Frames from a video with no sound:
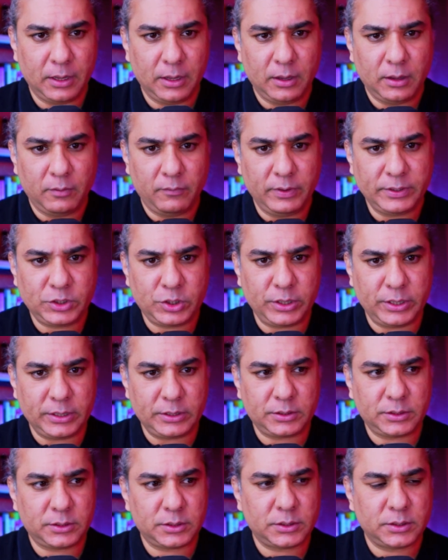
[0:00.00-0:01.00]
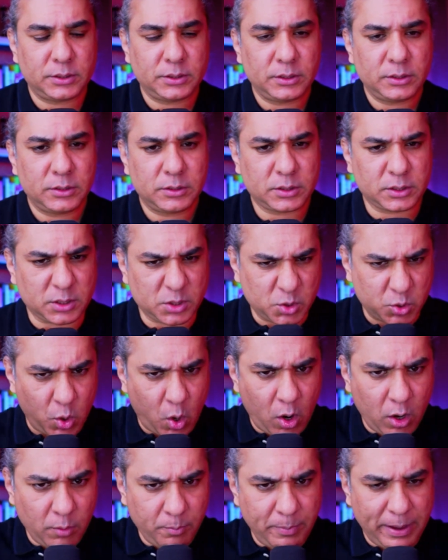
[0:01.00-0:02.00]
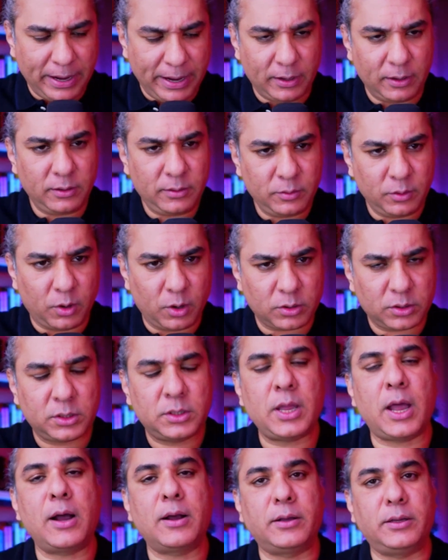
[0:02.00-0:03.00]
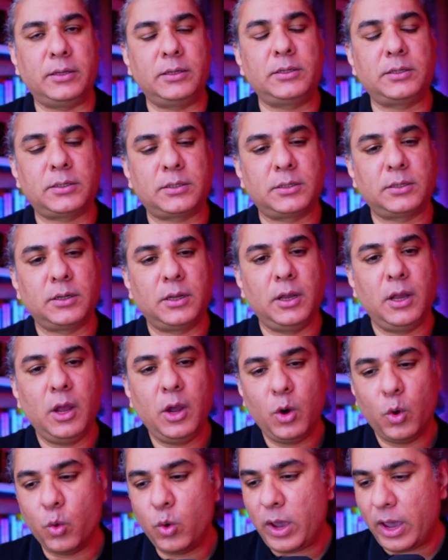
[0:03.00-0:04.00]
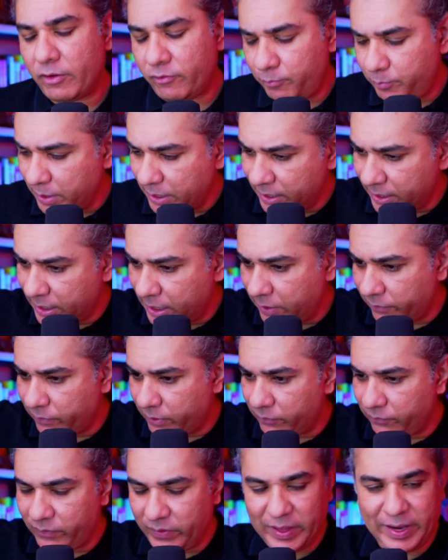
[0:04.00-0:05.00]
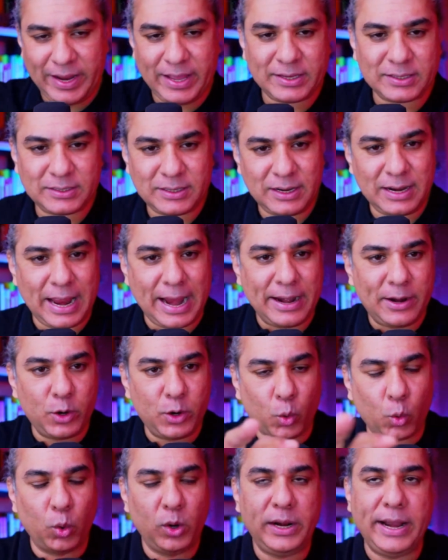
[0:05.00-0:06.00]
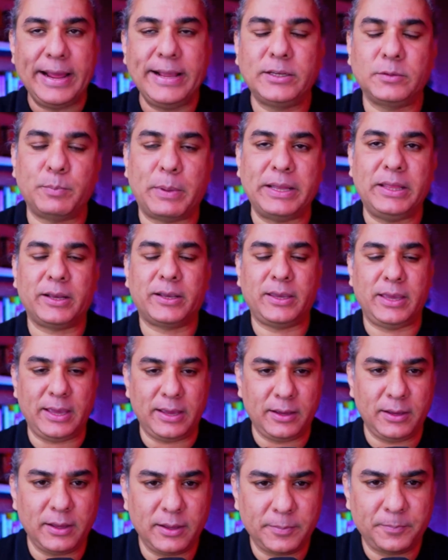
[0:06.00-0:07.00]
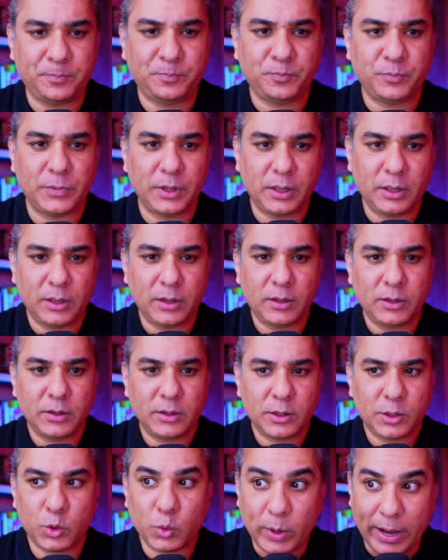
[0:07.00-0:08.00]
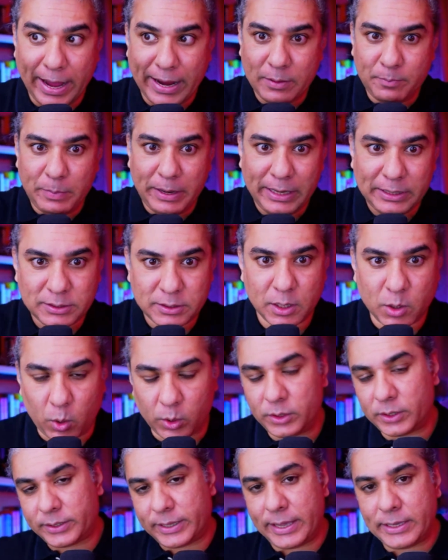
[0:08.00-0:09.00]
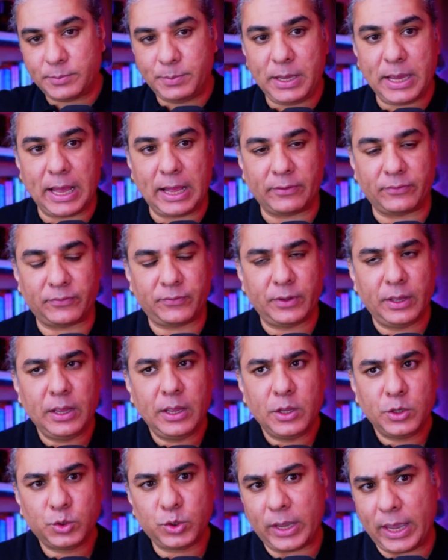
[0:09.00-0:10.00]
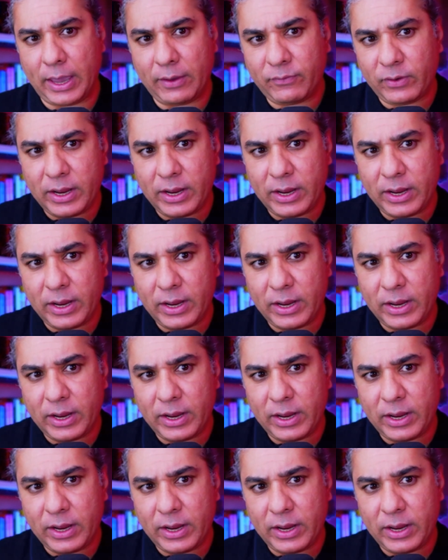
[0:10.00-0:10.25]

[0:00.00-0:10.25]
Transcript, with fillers: which is strong men or thugs who have been given various land holdings by the king to administer on the king's behalf. So every